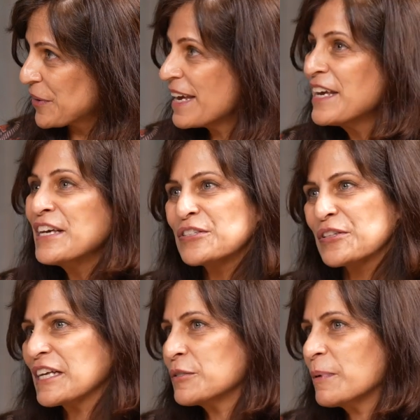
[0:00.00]
Okay, so
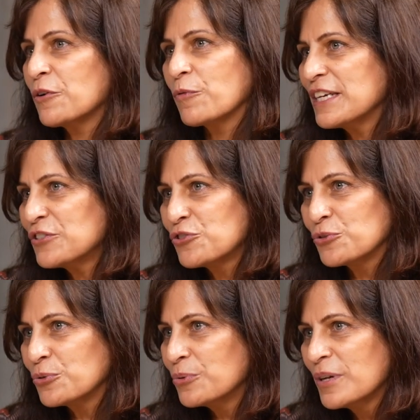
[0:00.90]
that's my advice
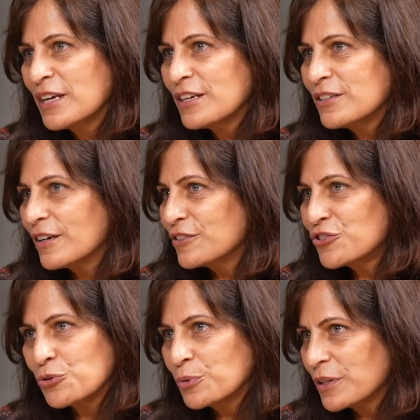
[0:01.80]
to
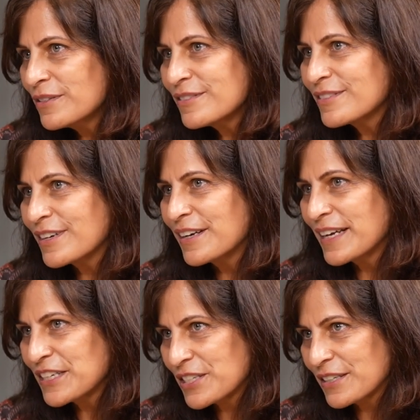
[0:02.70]
students,
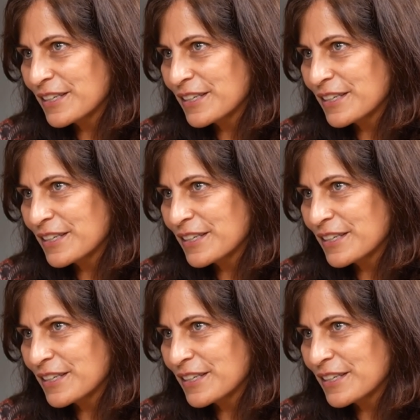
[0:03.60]
that